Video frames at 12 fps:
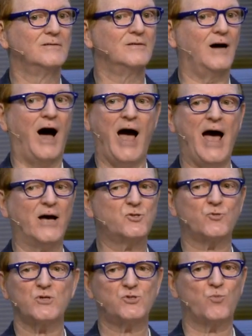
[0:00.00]

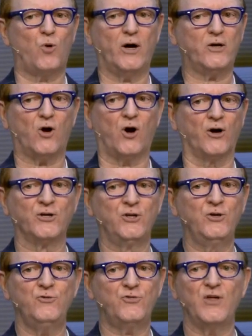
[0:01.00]
Ahasuerus, what are
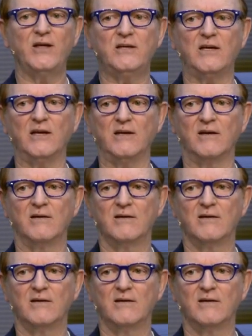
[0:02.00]
you thinking?